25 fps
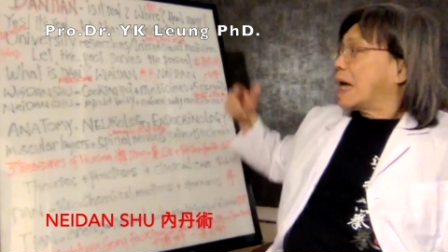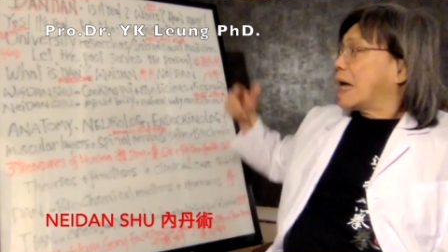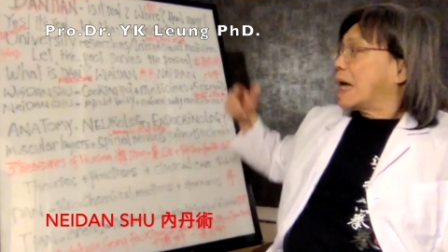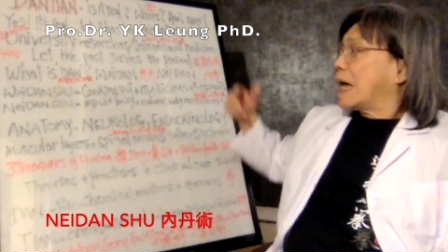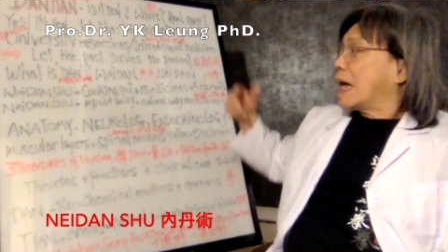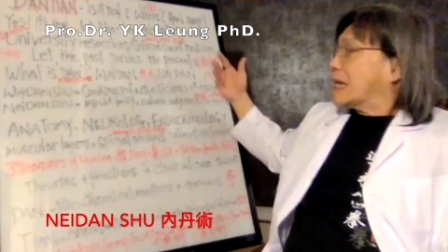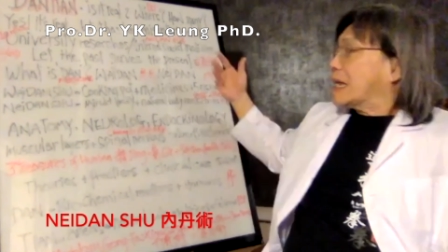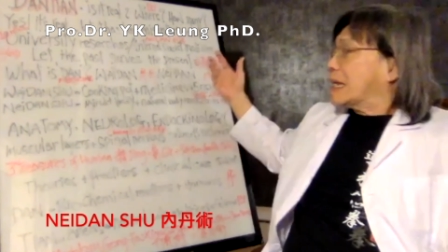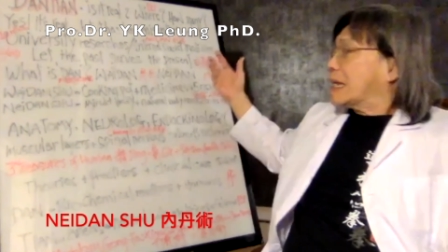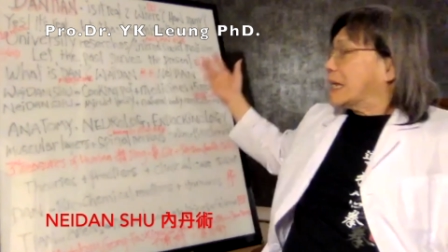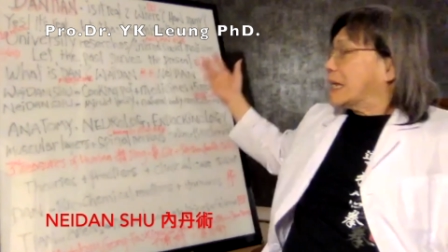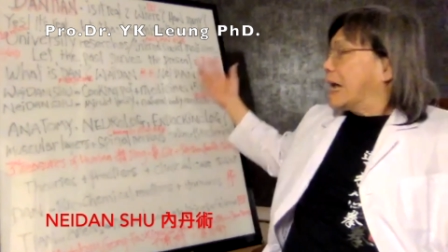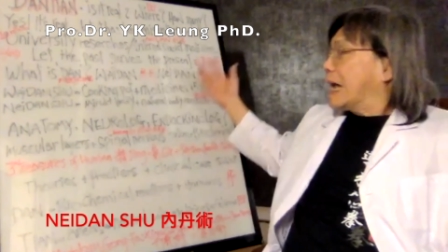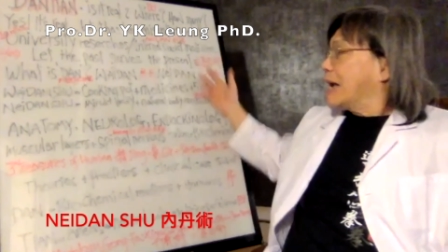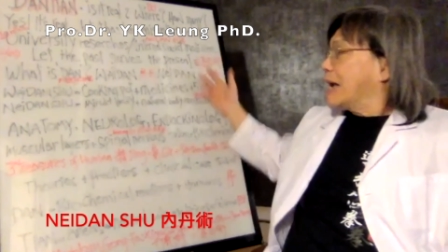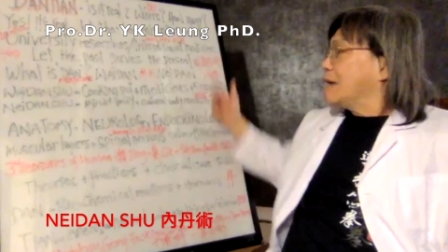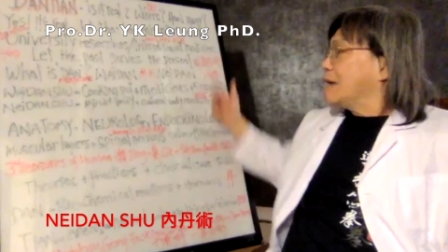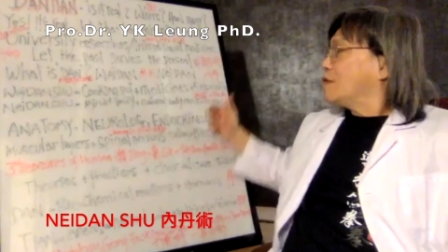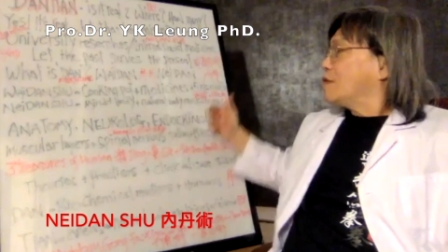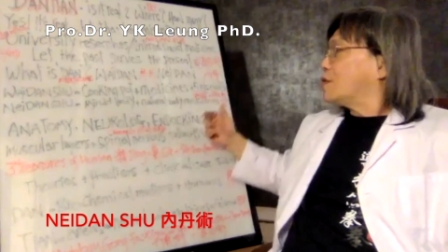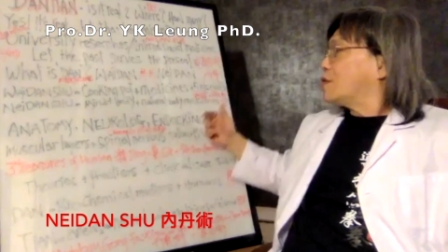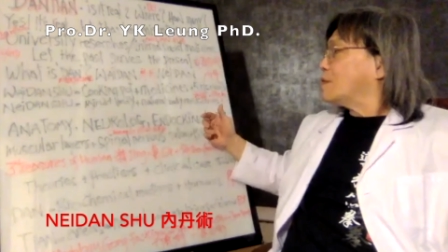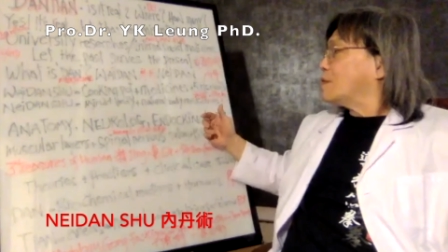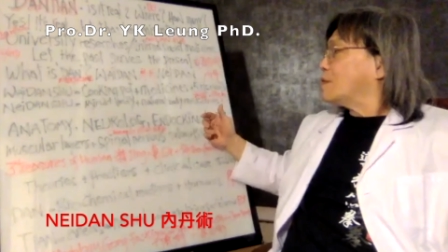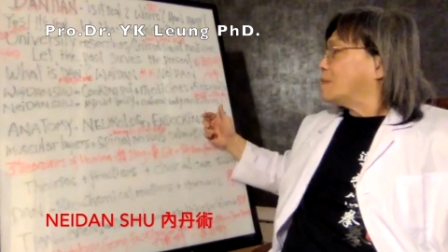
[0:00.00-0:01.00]
the
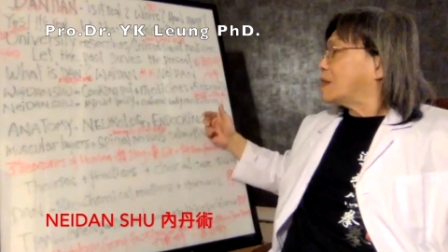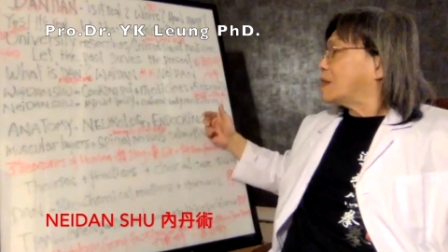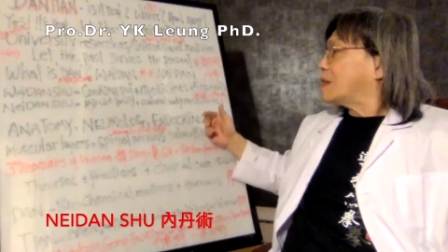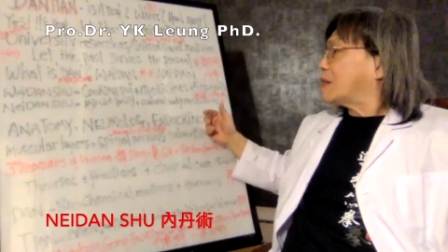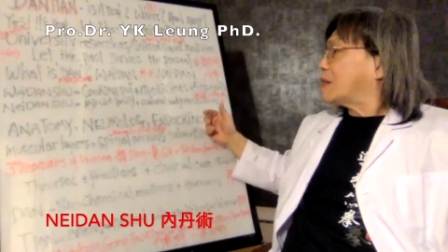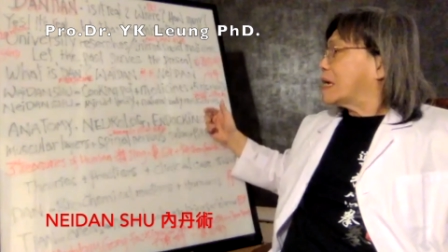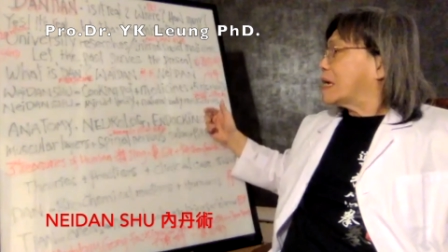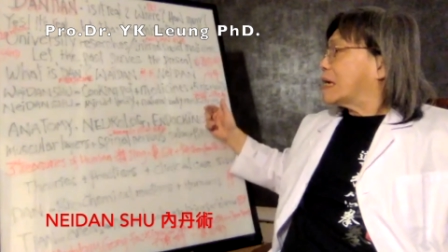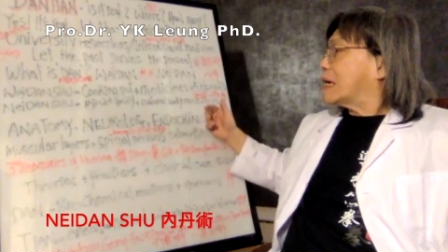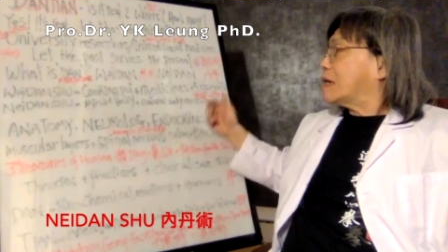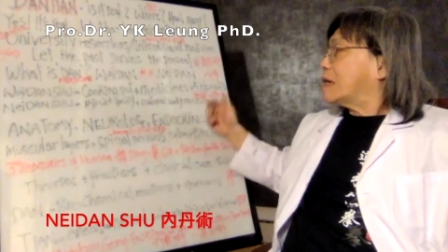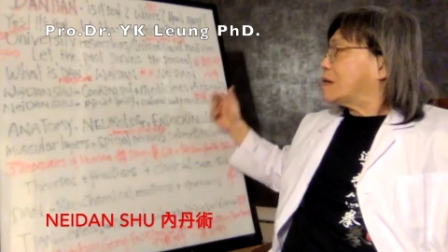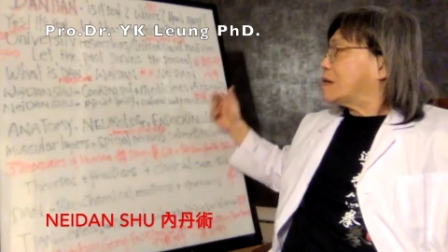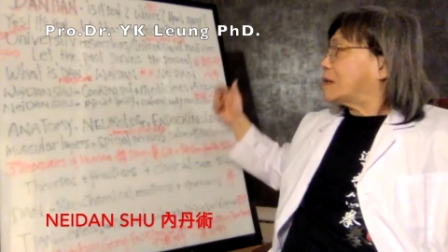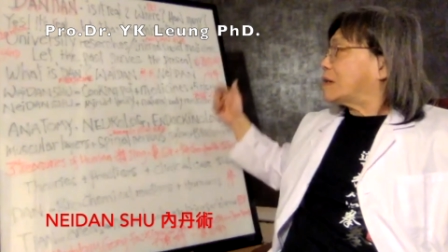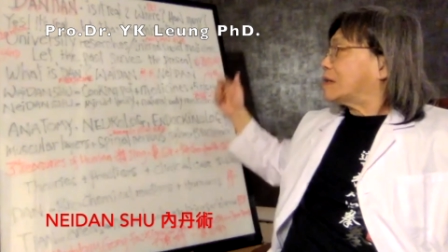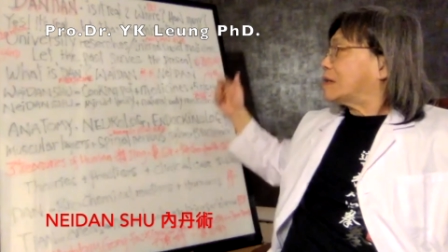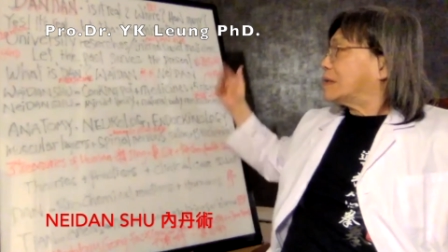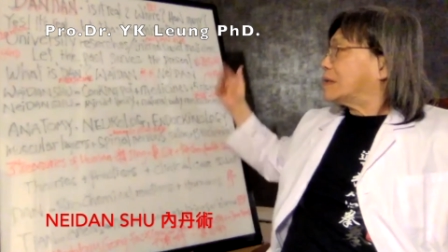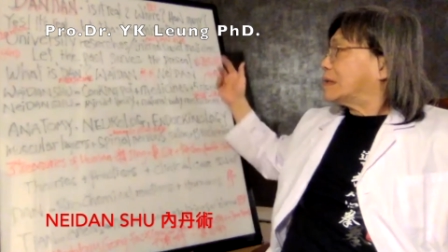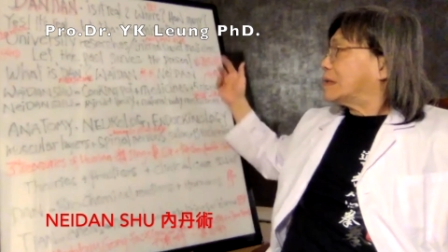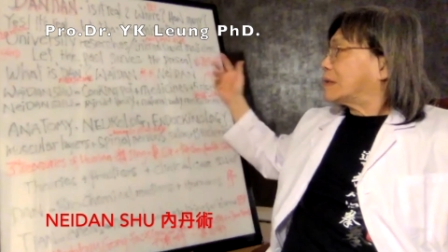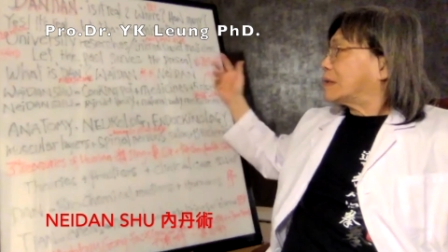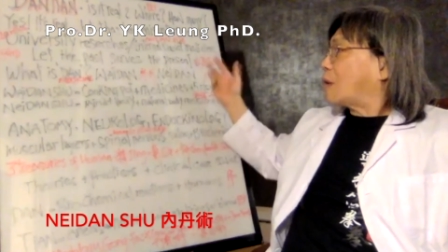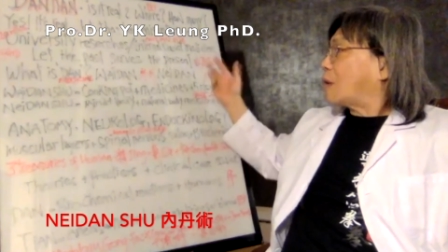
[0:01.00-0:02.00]
ancient
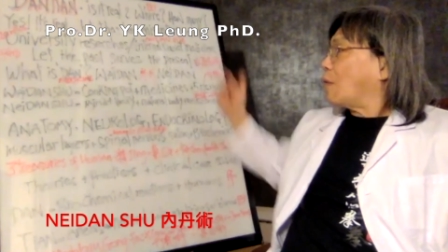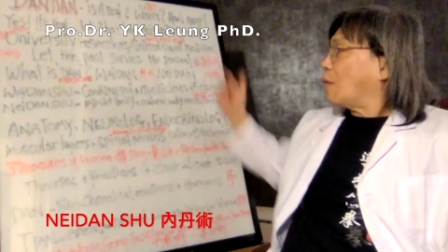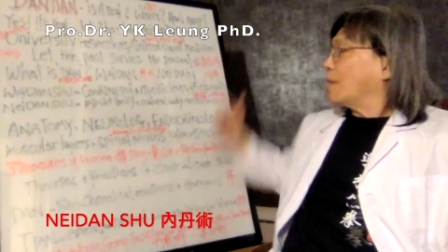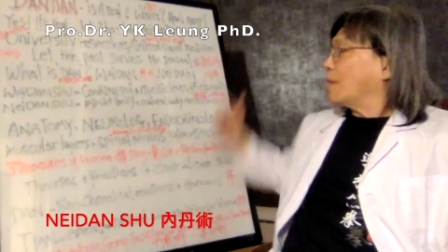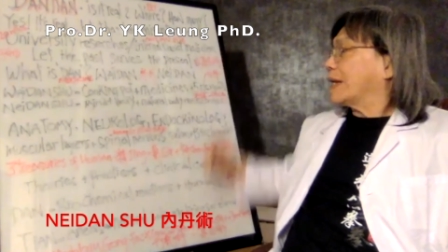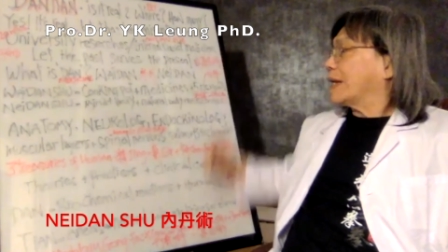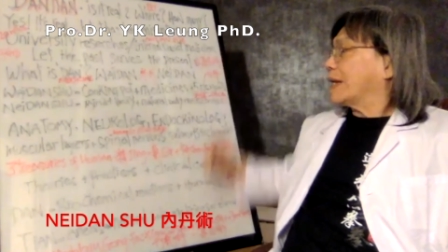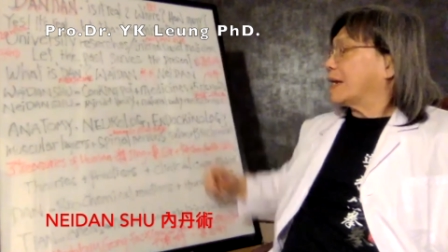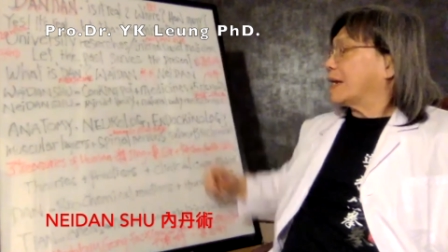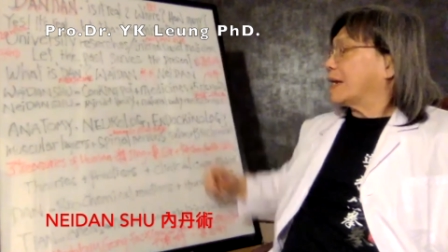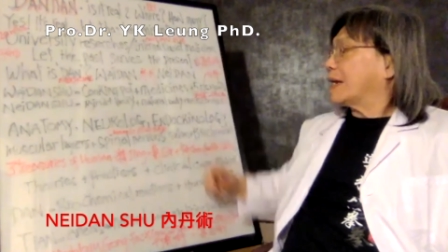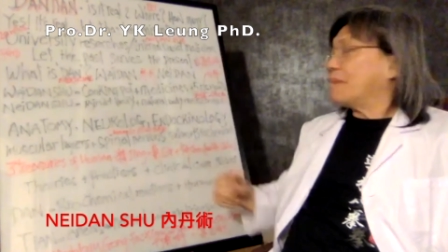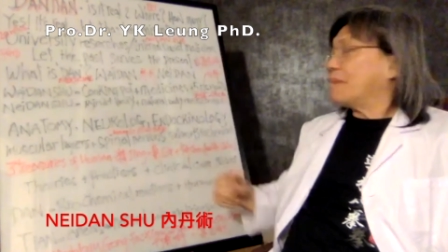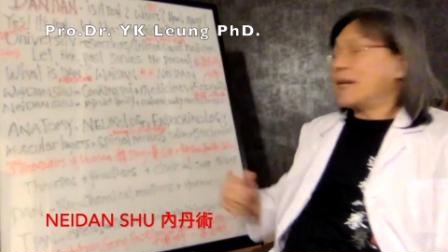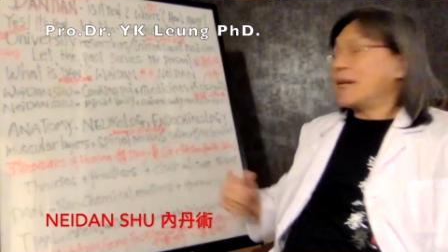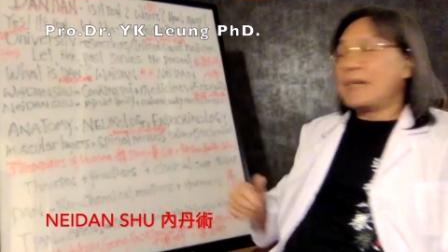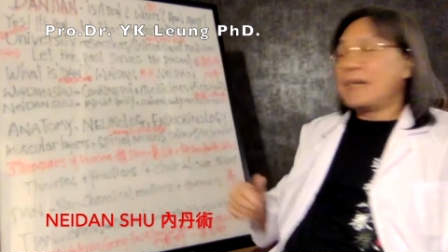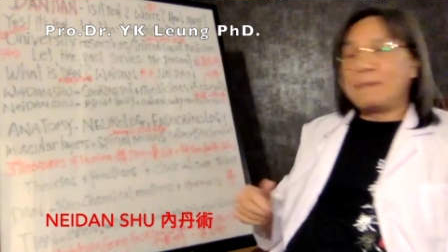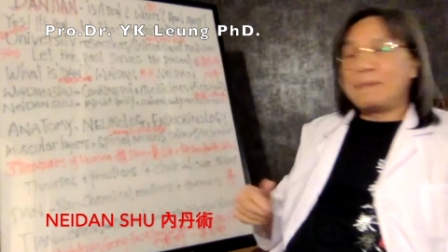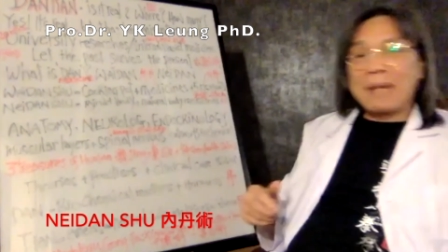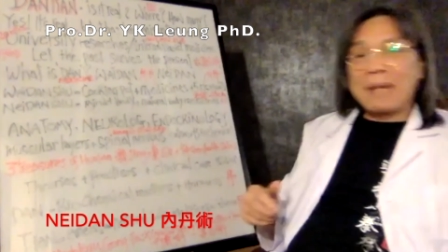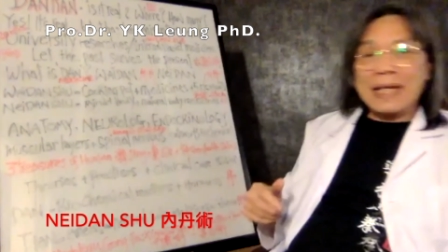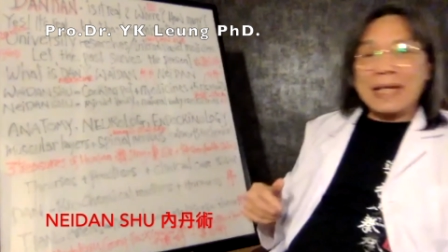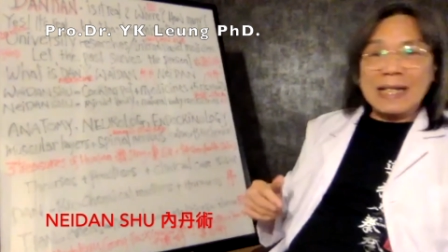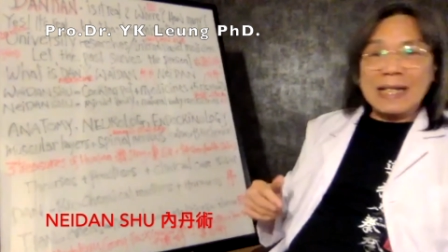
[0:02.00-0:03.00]
calling it many
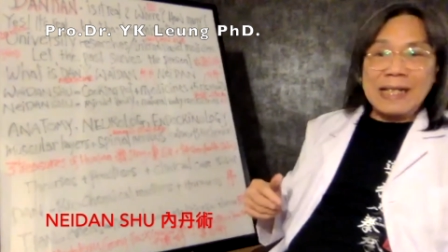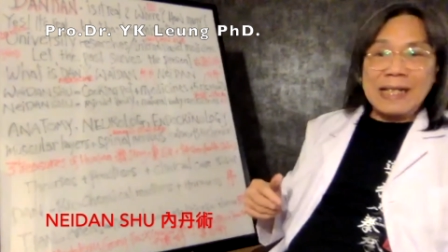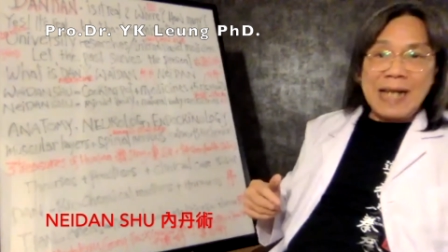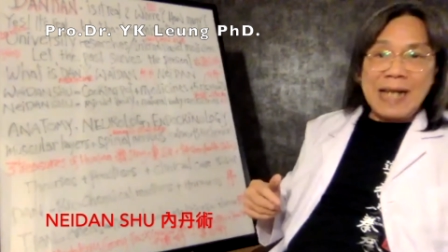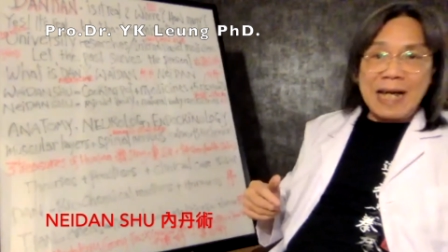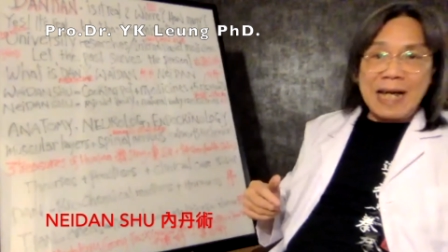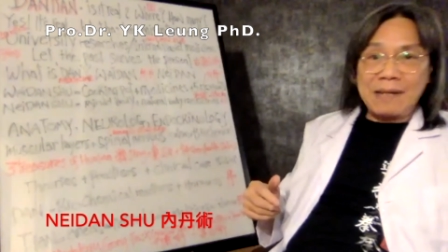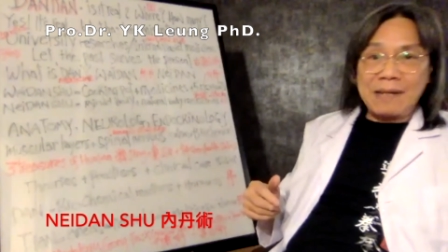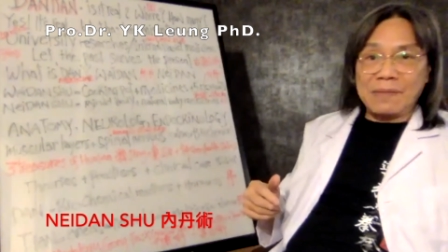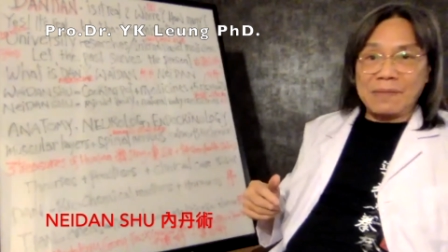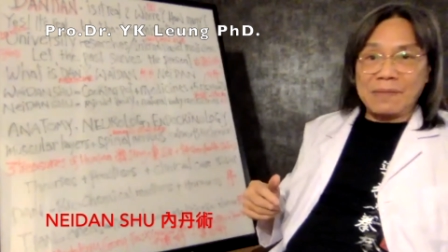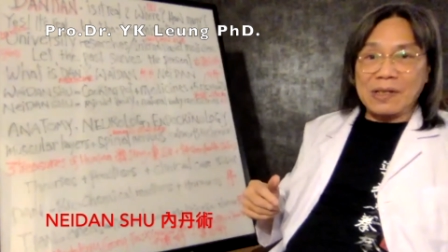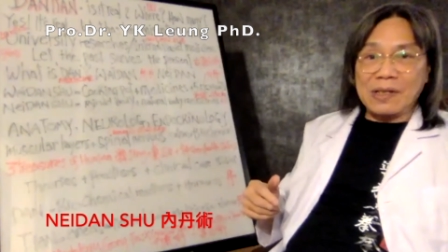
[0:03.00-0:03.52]
names.